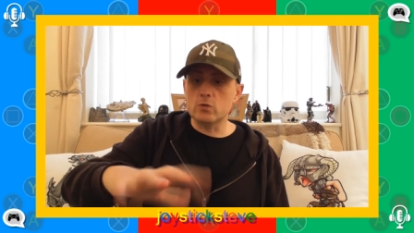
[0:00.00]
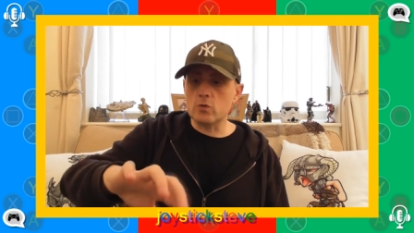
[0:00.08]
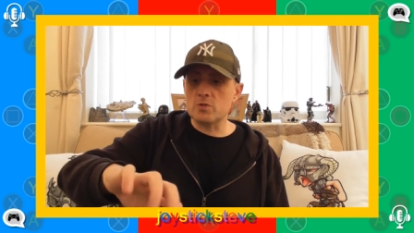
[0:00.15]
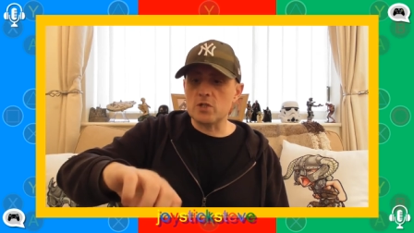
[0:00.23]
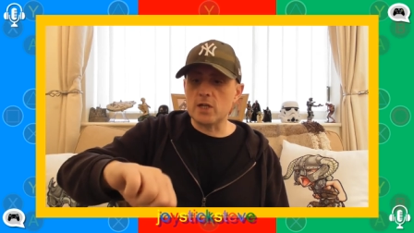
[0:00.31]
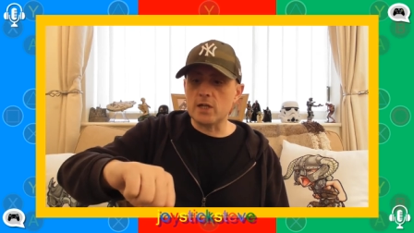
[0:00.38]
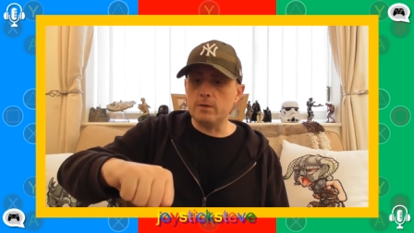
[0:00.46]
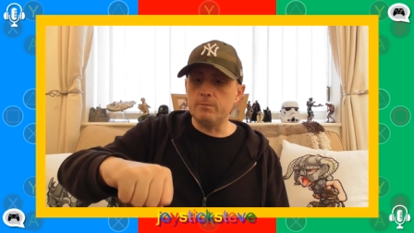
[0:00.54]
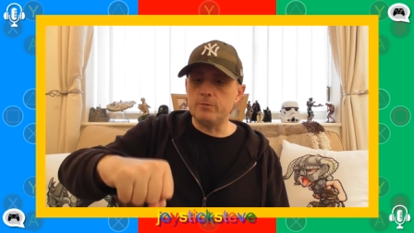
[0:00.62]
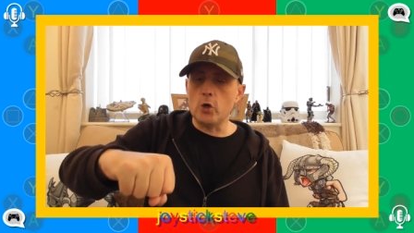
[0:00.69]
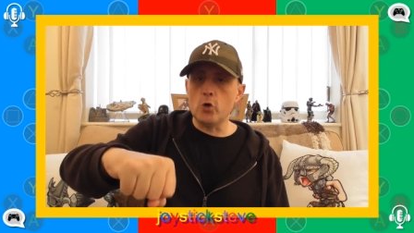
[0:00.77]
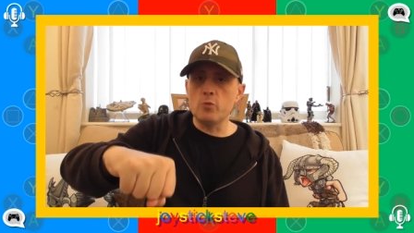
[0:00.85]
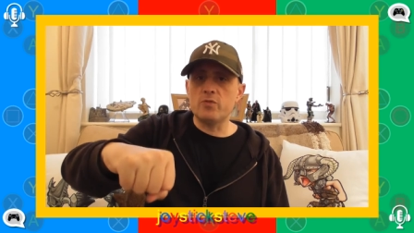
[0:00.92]
It's almost like a
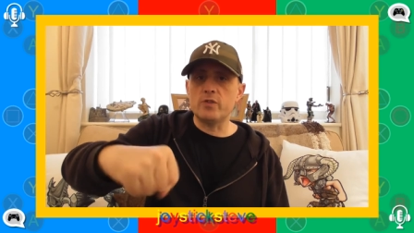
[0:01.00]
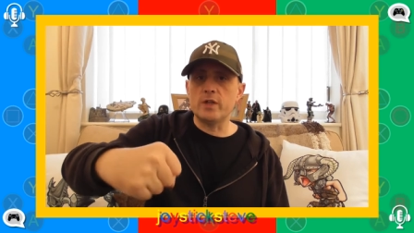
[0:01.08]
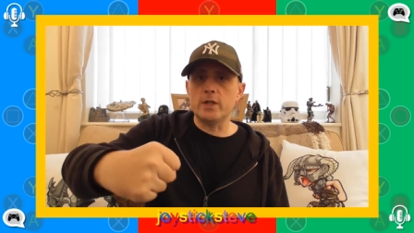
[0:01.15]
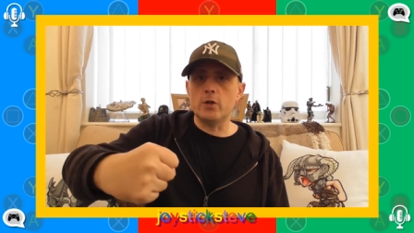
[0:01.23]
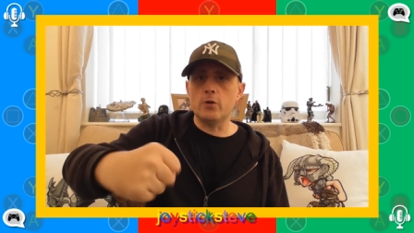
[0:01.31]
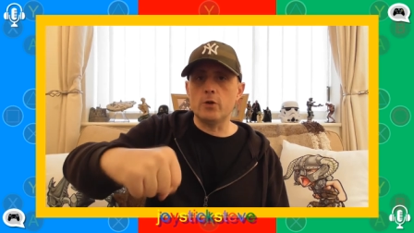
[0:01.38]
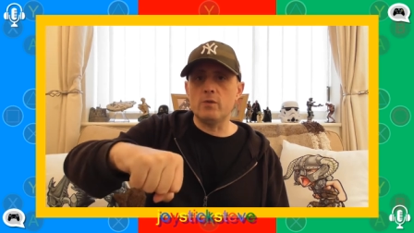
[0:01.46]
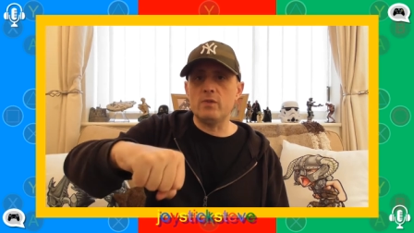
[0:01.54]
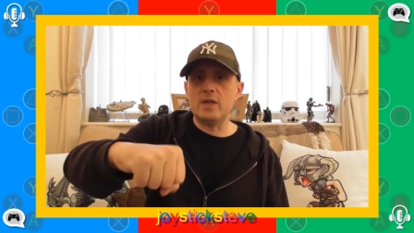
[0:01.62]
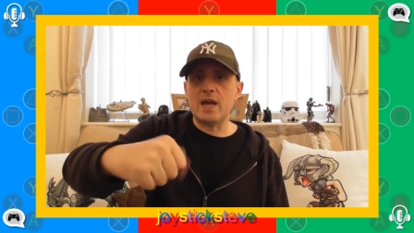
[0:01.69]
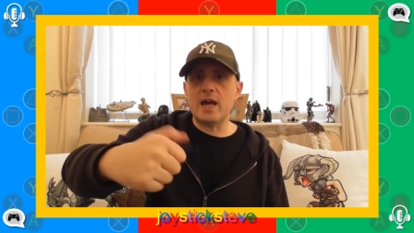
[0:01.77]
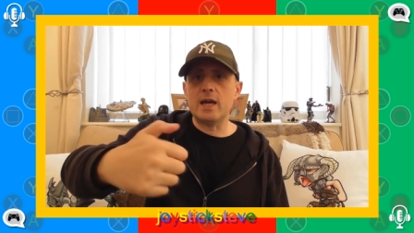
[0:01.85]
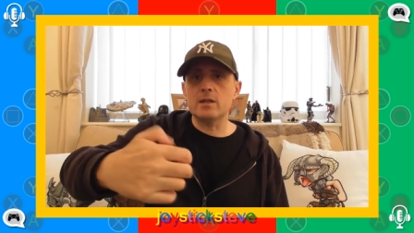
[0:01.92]
dome thing going over
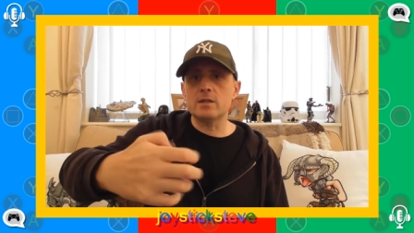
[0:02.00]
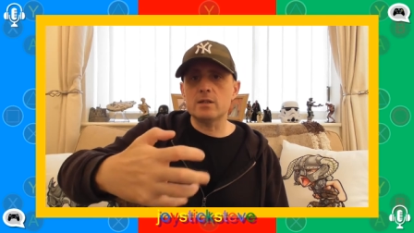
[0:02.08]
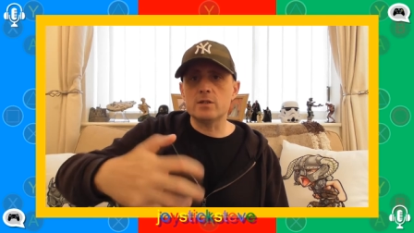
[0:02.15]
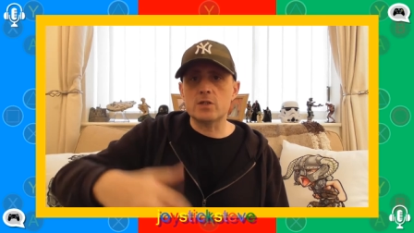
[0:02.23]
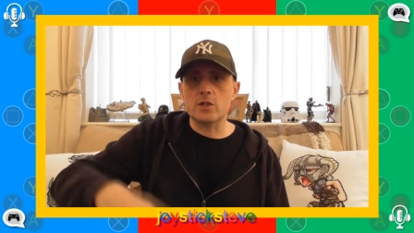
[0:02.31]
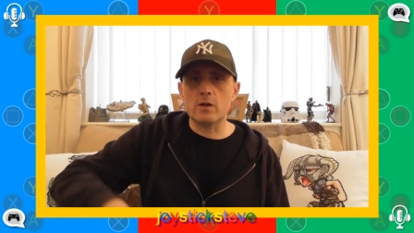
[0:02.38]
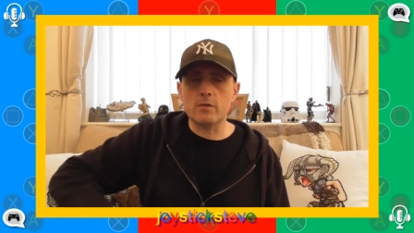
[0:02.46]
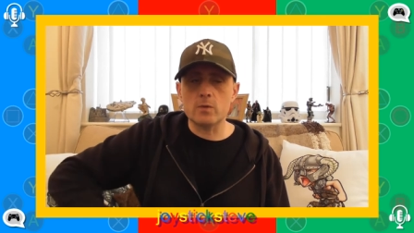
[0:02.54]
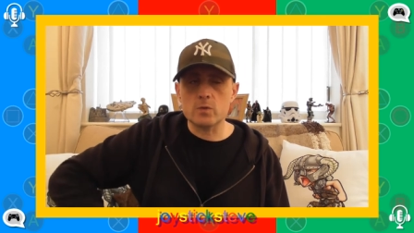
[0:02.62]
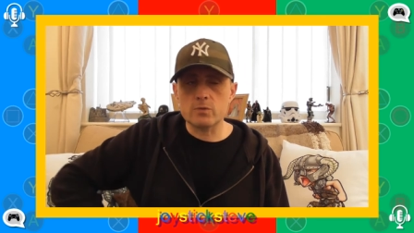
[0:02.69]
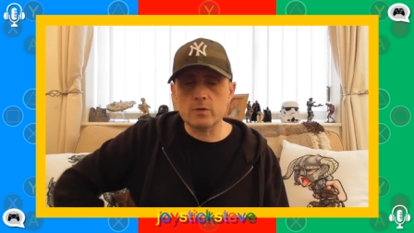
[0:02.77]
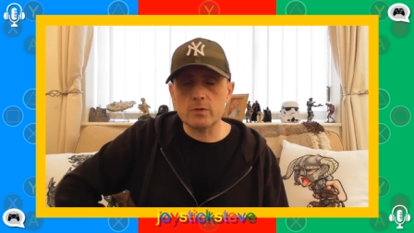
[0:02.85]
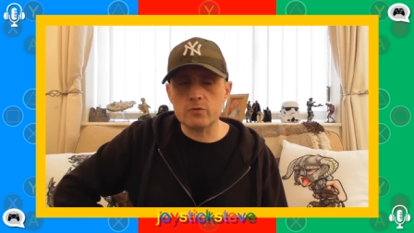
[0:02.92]
your hand and stuff. It
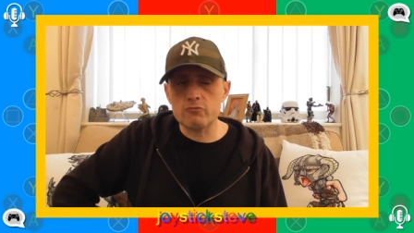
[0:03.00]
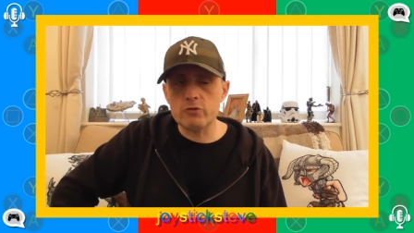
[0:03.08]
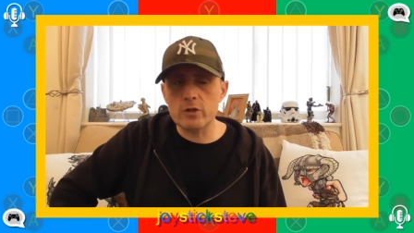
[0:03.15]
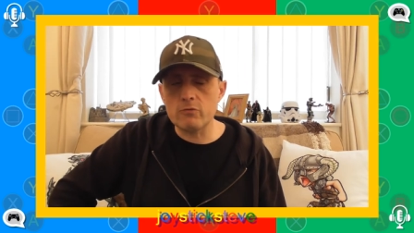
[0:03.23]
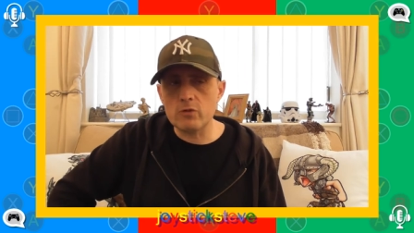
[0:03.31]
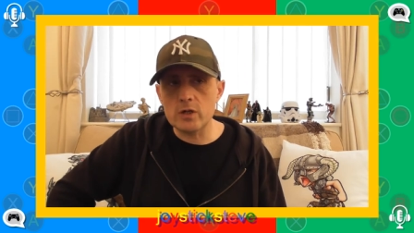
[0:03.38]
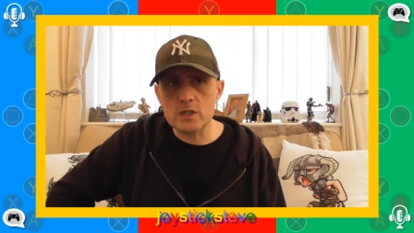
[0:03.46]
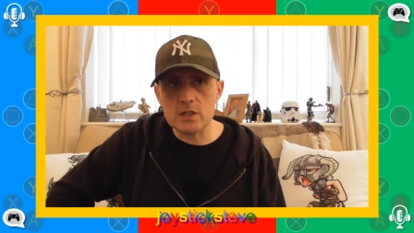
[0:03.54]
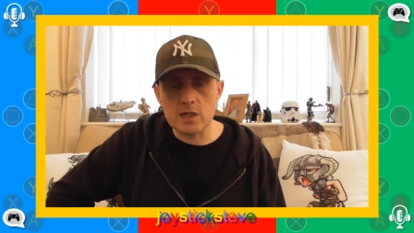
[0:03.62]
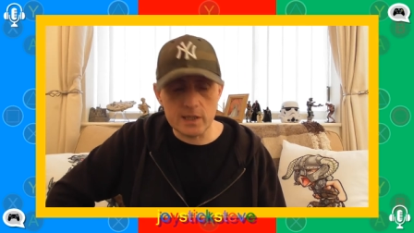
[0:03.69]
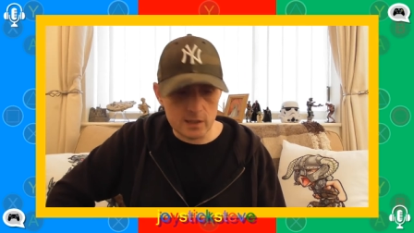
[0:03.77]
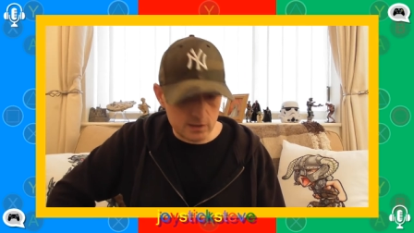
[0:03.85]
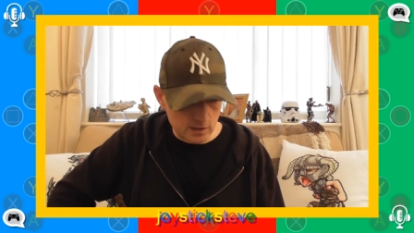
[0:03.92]
was it was really really
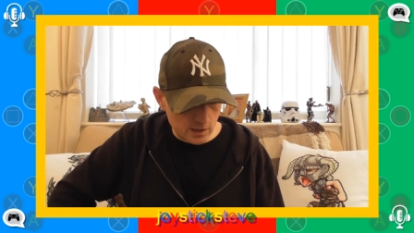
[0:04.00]
slick and